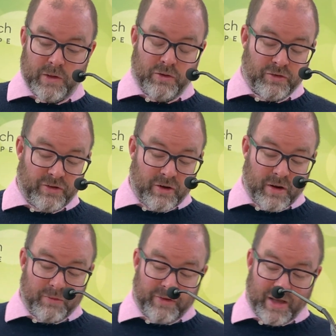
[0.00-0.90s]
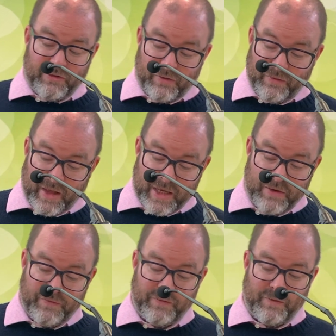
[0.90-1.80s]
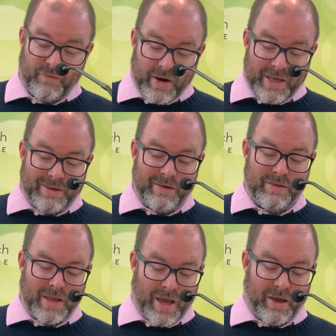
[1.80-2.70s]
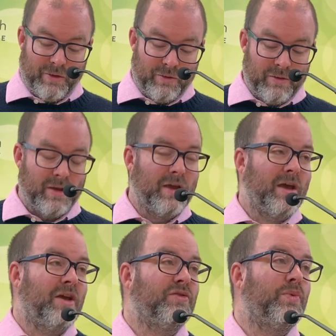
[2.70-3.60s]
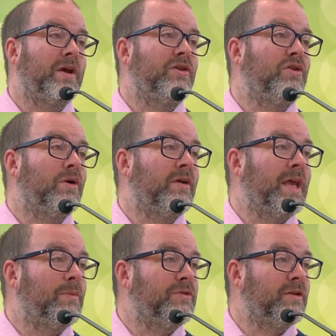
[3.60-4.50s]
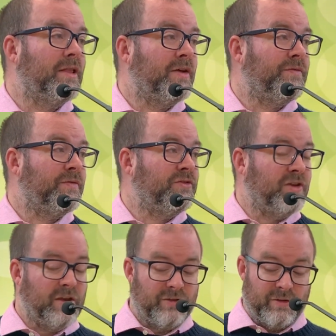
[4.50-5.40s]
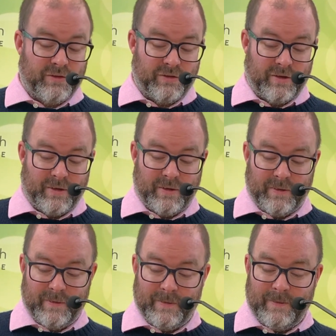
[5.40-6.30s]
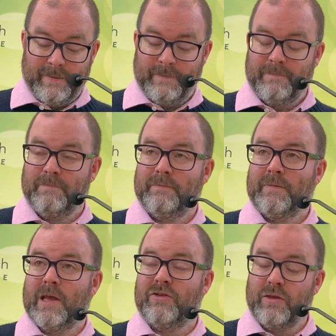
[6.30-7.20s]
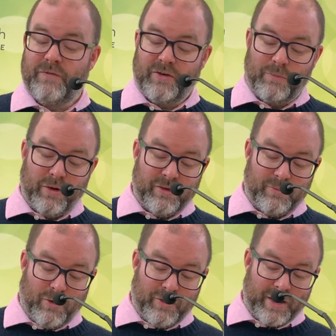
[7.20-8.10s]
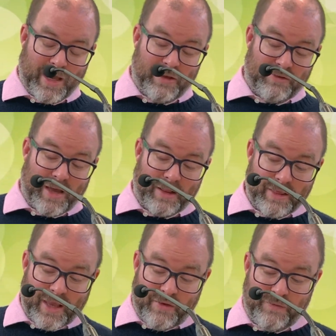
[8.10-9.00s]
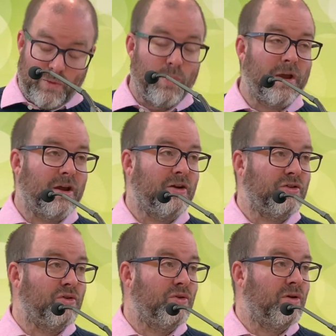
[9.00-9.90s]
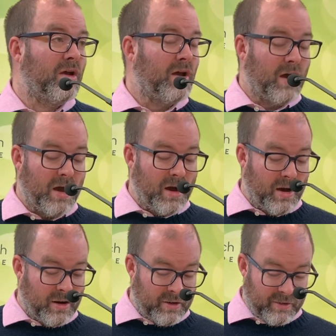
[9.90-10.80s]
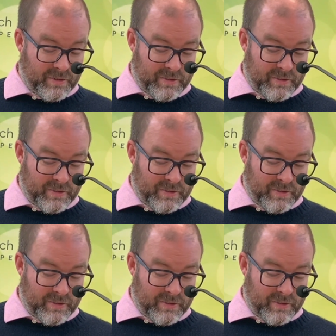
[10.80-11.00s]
Your circumstance of life right now is where you are able to live for Jesus. And so the first point this morning is that, live where you are.